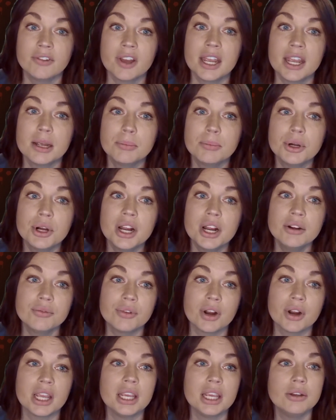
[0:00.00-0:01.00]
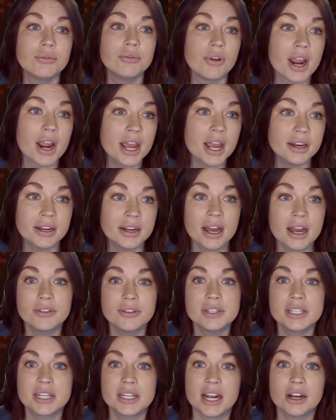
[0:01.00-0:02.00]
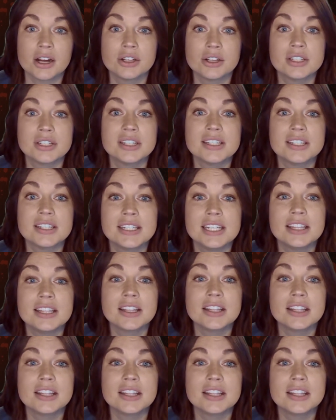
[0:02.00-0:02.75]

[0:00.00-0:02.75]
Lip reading: Amber and Ricky ran down the stairs to see that